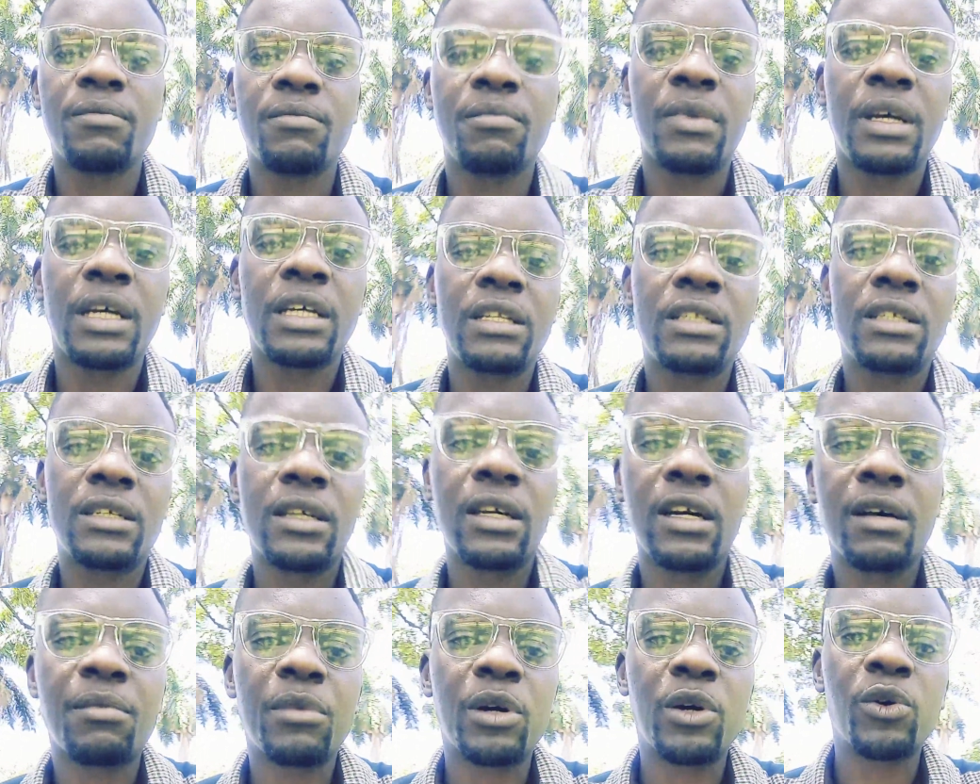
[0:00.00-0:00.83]
might
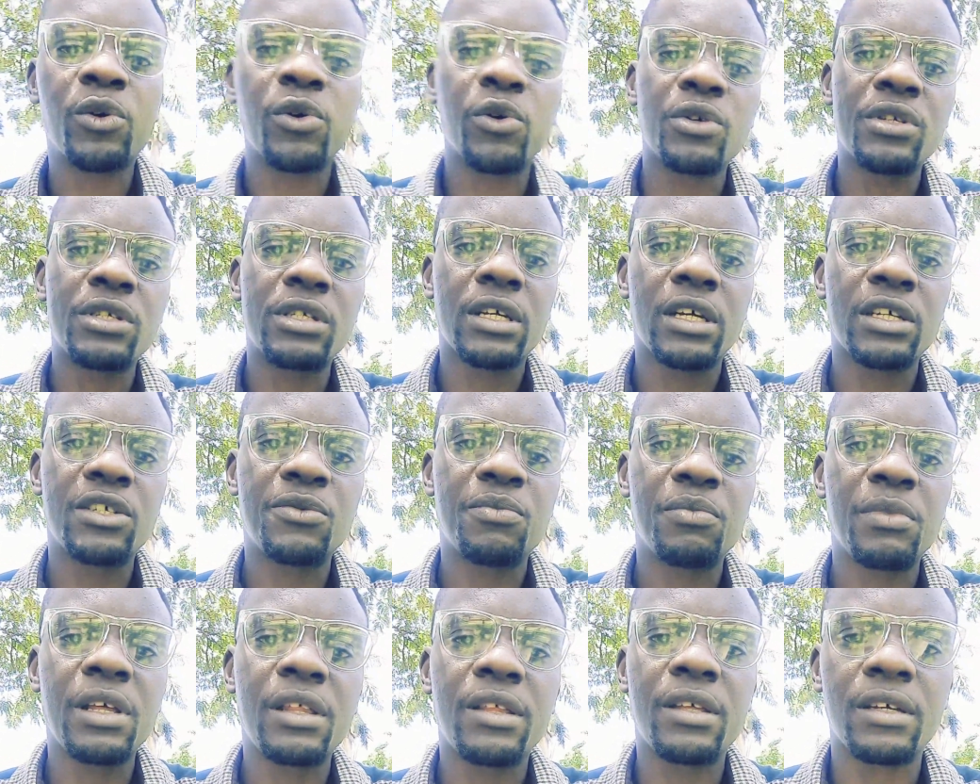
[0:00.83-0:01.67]
come across such
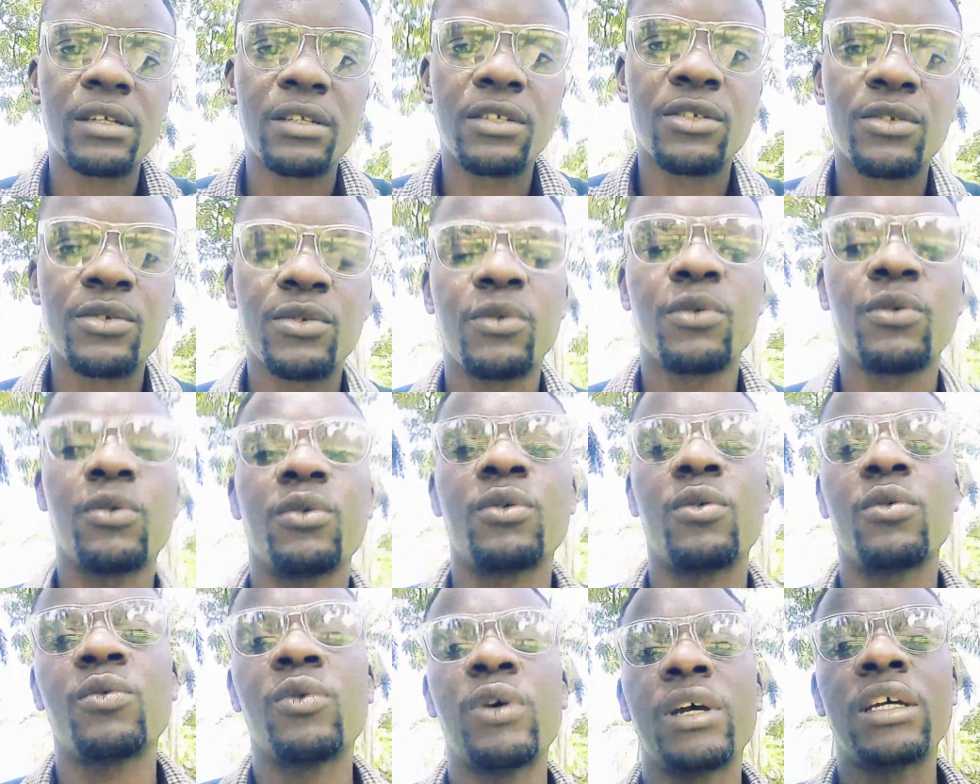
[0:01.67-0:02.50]
methods
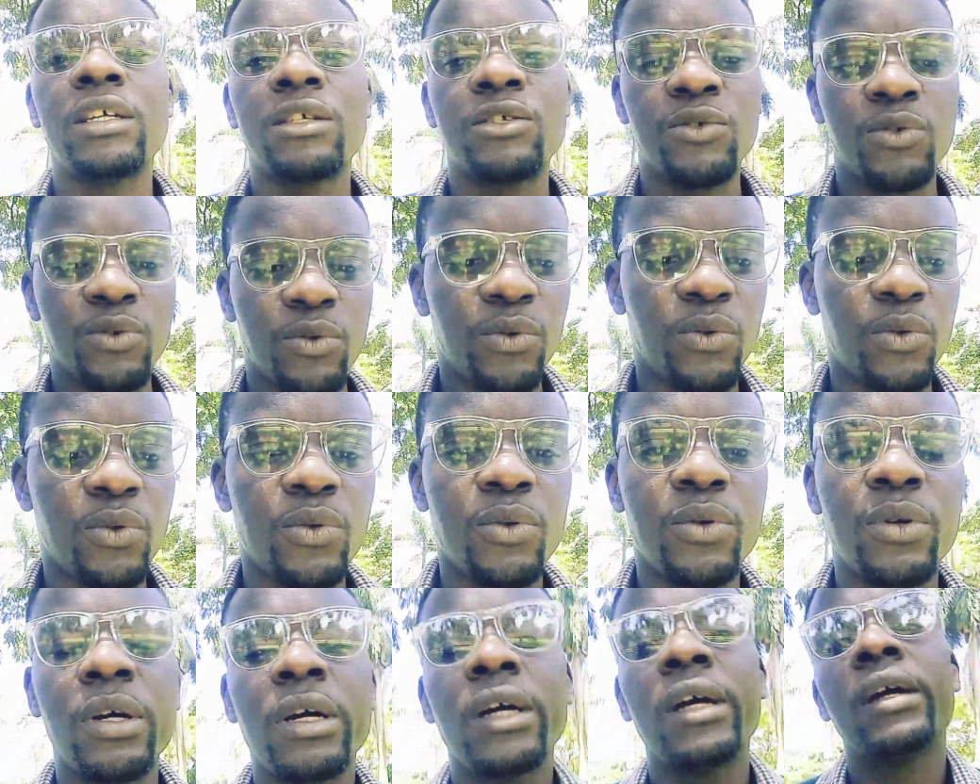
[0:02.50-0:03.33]
or ways to
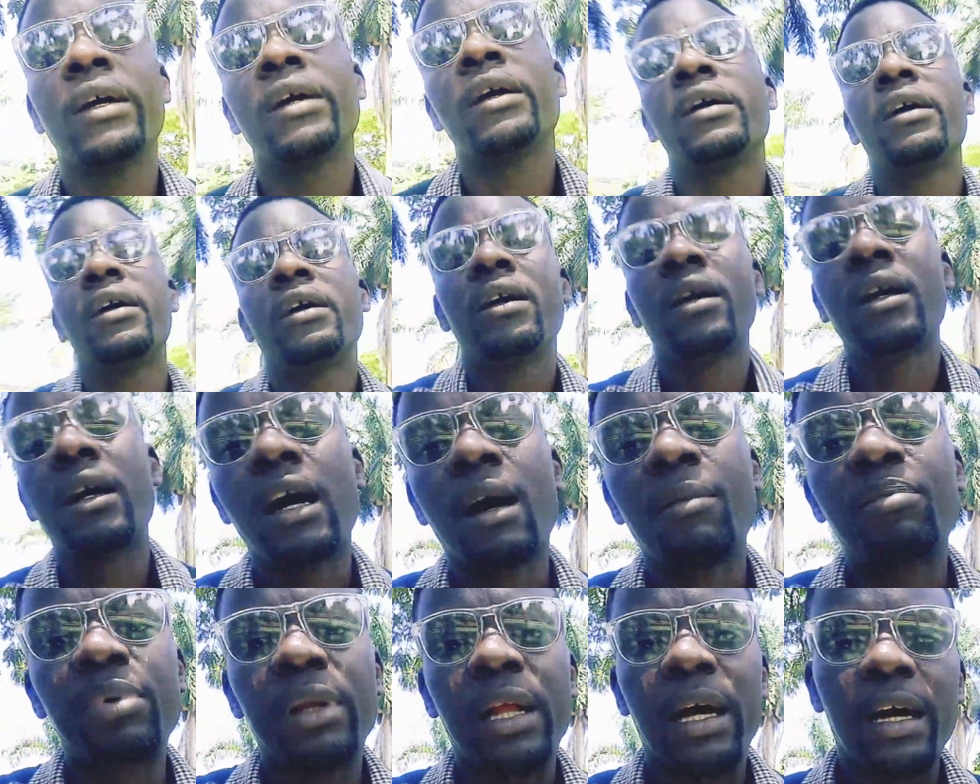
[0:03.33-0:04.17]

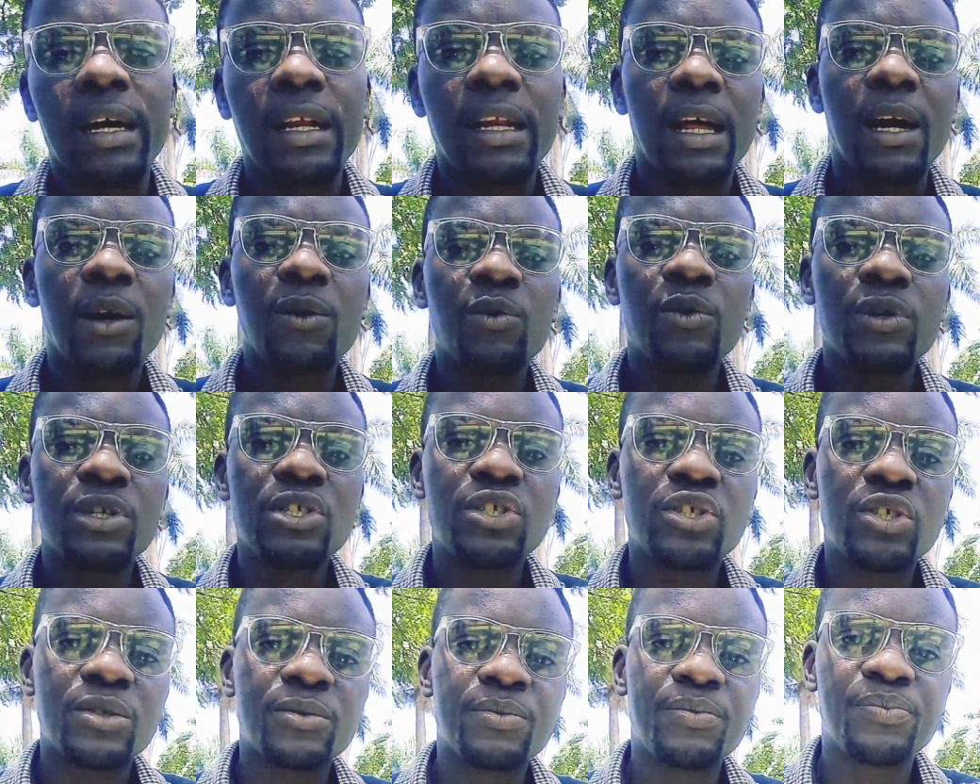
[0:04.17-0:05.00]
apply
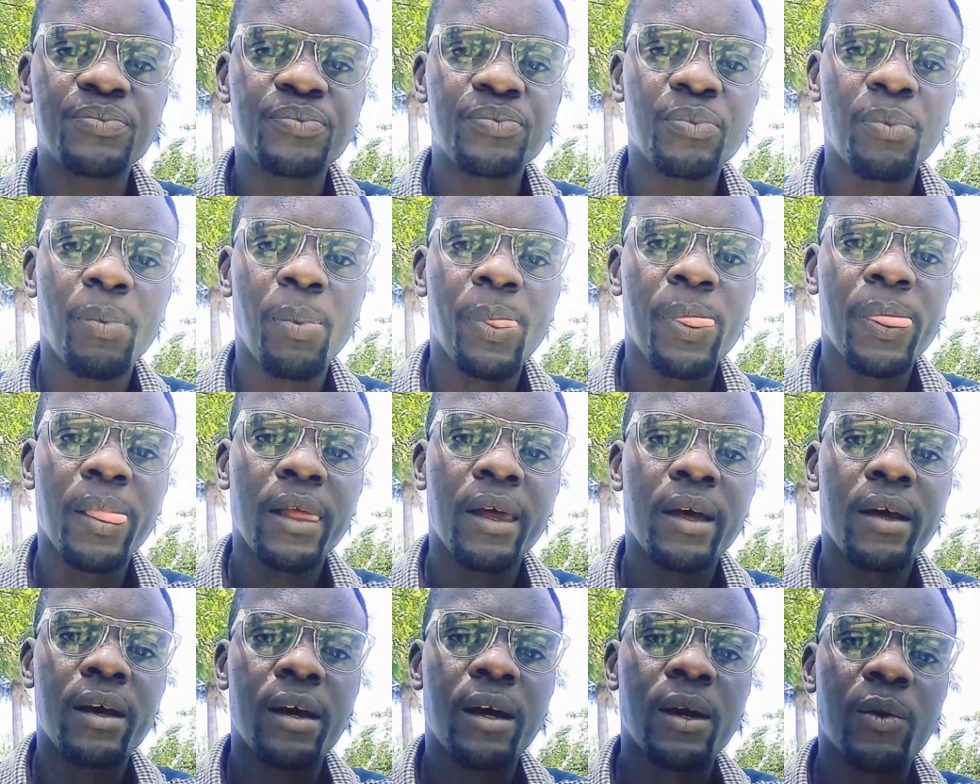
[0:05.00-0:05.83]
language.
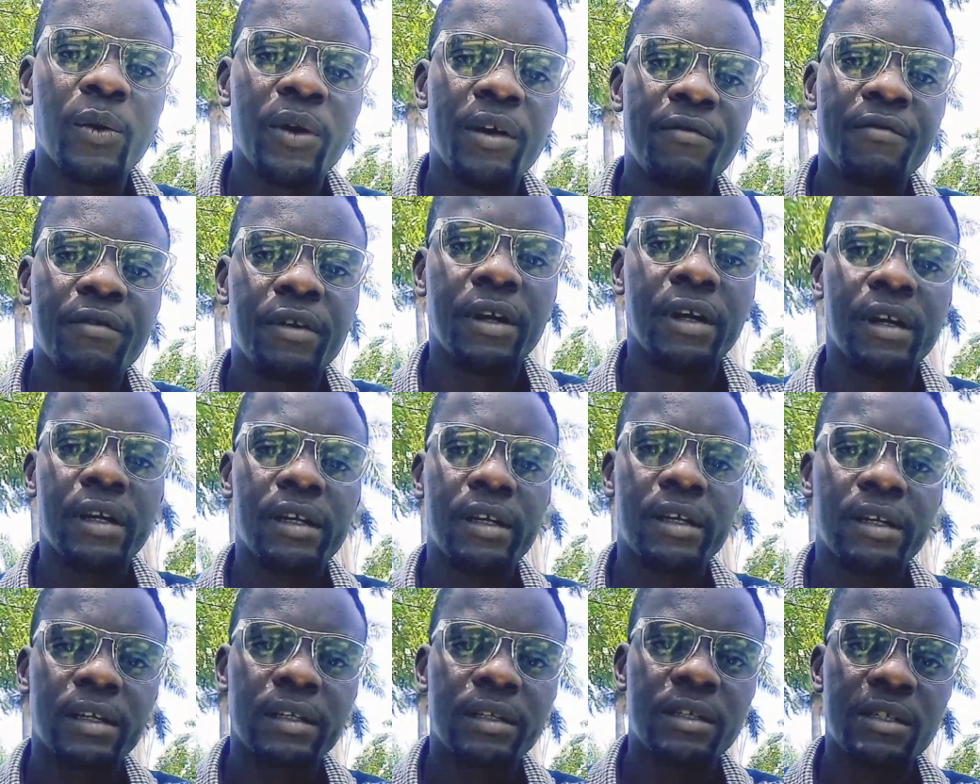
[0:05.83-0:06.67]
However,
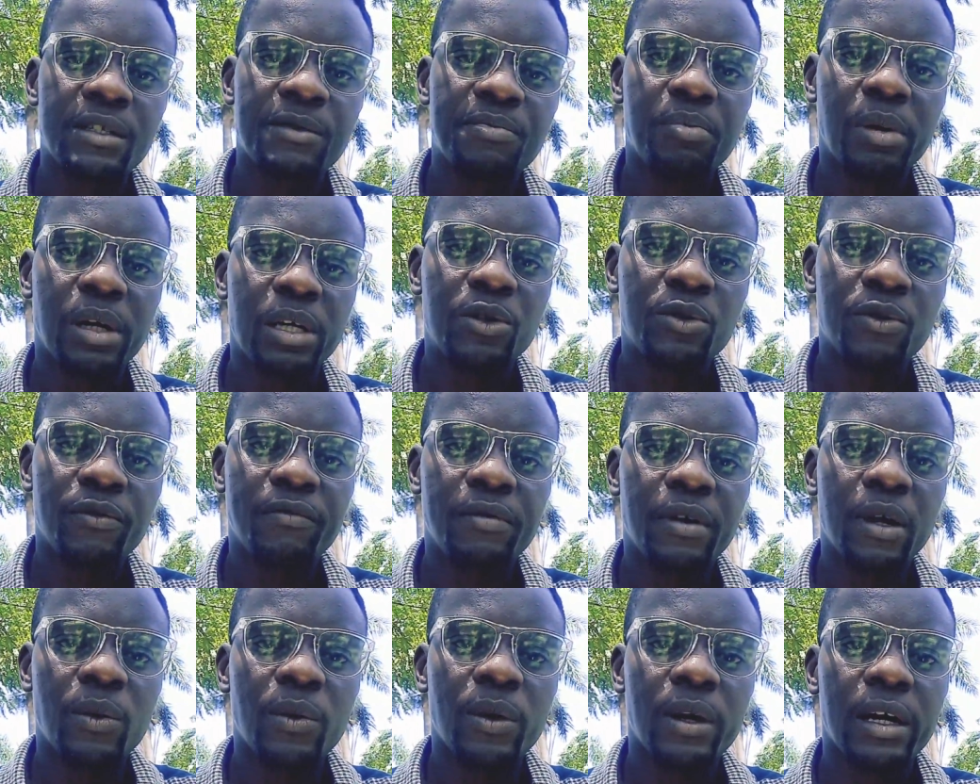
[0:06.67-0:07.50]
it is part of
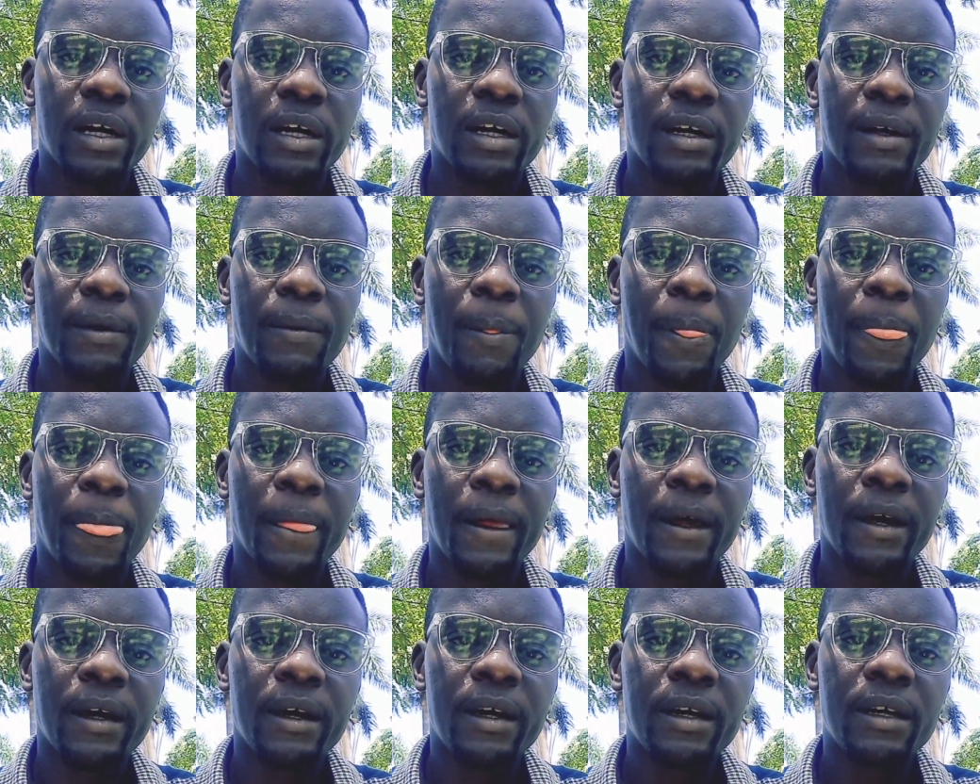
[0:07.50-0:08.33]
our
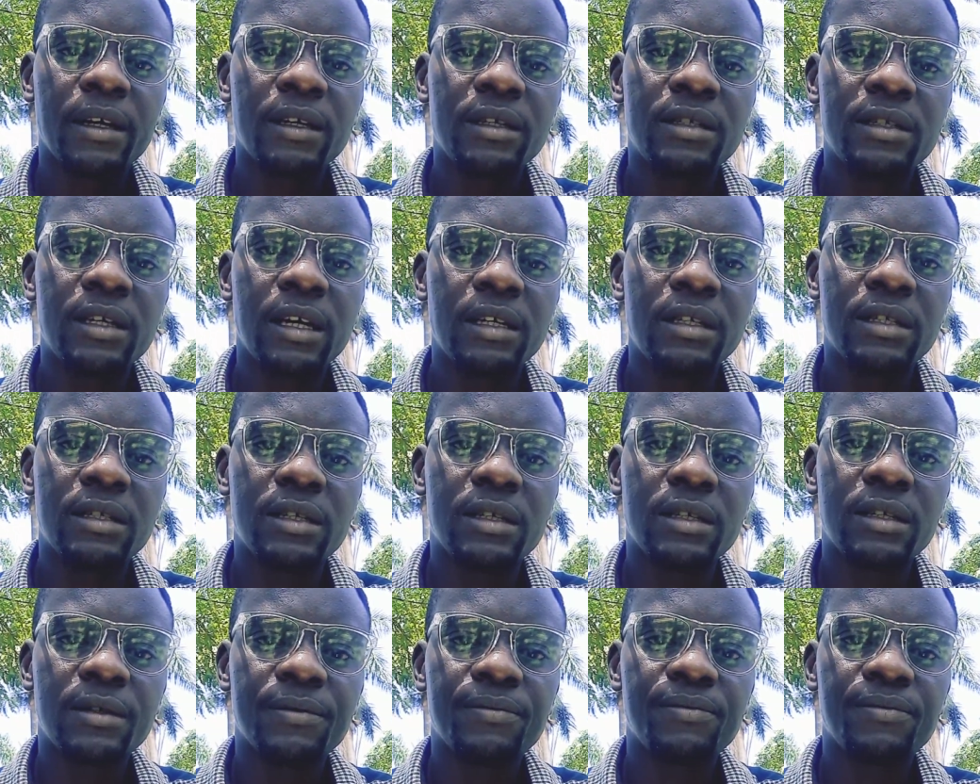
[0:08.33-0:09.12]
intent